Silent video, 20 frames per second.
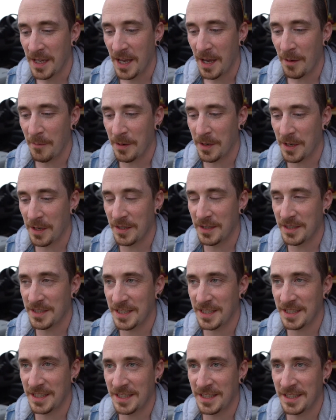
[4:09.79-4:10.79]
and we're going
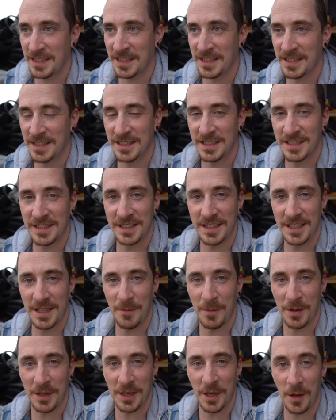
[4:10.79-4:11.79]
to
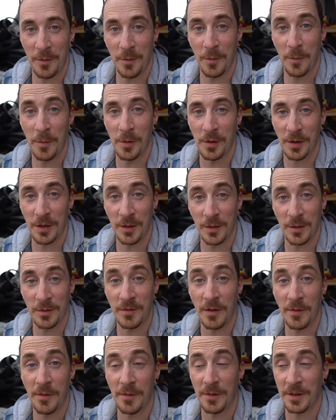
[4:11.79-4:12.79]
go for a walk along the
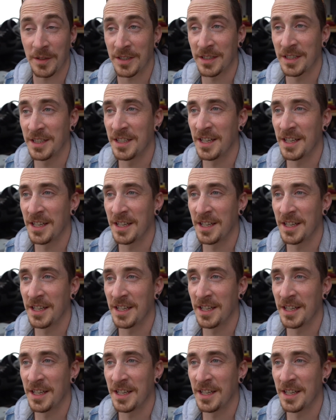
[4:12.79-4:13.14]
riverfront